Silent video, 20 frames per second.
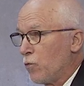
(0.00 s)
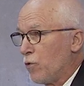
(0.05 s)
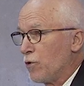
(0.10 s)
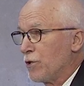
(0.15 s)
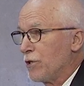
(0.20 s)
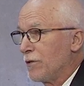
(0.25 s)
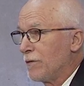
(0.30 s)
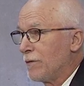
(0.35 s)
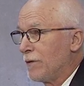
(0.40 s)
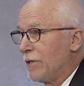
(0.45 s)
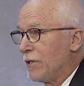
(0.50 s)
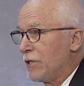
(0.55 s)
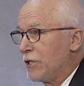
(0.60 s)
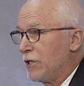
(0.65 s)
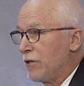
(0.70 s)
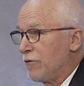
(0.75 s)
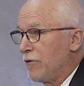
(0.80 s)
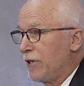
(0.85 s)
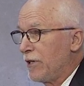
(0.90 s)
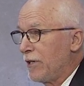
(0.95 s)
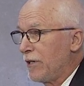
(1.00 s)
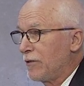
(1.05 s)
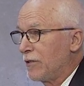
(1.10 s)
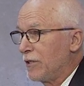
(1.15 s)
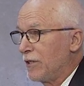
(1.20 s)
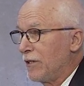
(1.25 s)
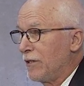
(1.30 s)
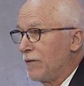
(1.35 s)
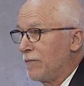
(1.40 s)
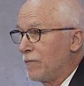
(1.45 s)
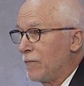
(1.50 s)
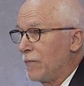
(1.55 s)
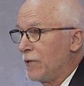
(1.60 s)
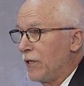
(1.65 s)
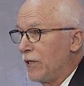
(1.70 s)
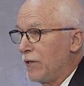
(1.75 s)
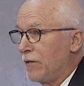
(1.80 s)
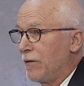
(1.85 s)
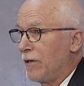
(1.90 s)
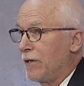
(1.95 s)
water to irrigate
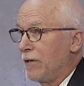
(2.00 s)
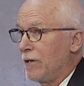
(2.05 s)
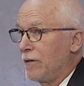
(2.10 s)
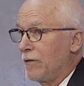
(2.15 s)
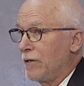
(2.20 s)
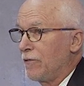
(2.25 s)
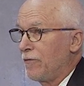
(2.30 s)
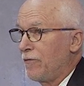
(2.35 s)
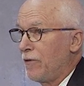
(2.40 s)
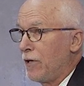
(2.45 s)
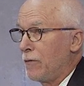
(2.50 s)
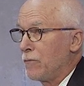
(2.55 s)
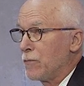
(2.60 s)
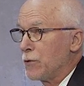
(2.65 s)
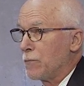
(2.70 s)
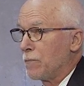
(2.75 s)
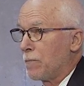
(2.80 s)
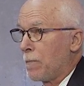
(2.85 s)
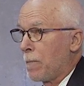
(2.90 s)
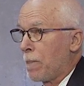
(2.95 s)
their farms.